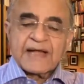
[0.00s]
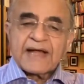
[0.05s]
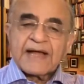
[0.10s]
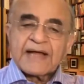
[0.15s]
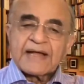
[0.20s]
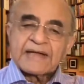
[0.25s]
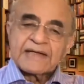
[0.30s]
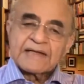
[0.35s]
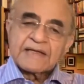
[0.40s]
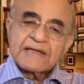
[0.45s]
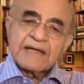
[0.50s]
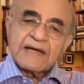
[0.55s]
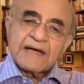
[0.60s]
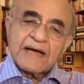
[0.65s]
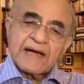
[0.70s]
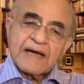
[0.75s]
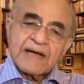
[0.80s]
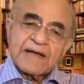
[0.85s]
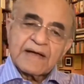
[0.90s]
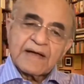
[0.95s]
And
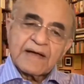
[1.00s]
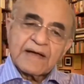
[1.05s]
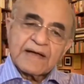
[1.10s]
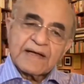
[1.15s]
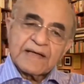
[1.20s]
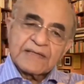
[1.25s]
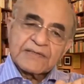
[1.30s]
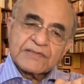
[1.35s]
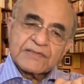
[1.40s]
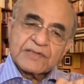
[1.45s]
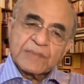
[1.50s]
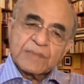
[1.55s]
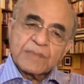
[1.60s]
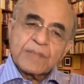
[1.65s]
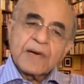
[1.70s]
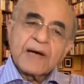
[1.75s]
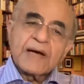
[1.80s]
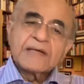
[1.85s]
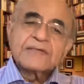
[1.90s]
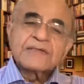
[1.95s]
it's
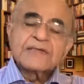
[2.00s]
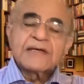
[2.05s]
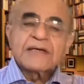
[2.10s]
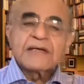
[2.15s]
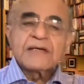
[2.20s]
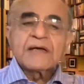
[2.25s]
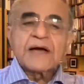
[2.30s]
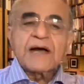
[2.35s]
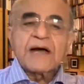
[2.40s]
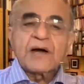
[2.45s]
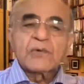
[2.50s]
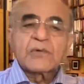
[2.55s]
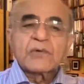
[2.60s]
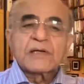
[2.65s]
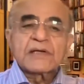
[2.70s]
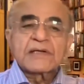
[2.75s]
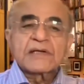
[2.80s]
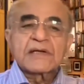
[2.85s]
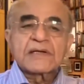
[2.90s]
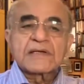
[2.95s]
surprising how
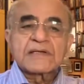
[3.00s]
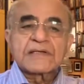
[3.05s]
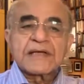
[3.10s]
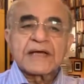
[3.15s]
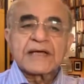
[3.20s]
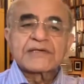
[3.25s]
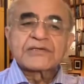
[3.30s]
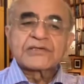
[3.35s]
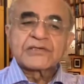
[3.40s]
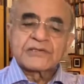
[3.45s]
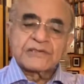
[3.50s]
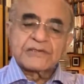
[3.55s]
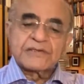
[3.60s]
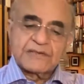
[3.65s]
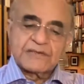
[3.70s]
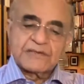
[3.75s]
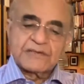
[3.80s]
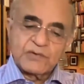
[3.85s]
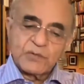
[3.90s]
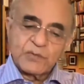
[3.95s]
little attention
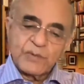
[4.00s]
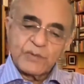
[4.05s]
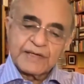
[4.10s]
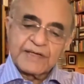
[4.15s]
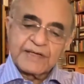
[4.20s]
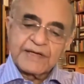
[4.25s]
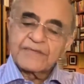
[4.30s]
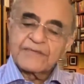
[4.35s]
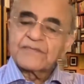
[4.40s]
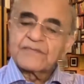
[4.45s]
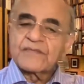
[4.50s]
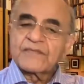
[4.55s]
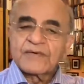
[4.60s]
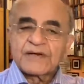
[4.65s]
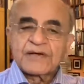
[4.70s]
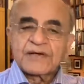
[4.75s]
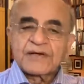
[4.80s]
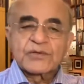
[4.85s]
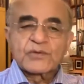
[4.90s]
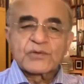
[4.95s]
we give
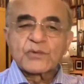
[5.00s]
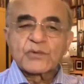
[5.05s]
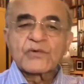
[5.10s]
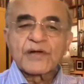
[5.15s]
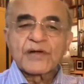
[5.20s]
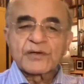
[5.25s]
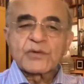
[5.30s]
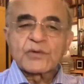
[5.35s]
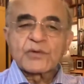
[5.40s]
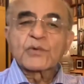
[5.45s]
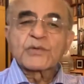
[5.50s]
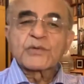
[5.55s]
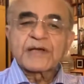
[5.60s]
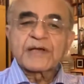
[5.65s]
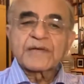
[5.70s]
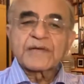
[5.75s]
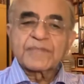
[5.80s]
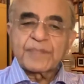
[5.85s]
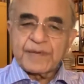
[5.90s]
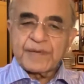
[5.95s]
to
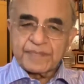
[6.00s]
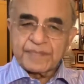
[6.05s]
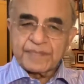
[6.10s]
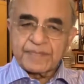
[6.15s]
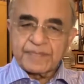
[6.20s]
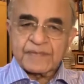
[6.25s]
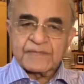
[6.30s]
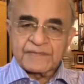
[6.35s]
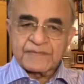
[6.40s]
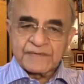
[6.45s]
recruiting people.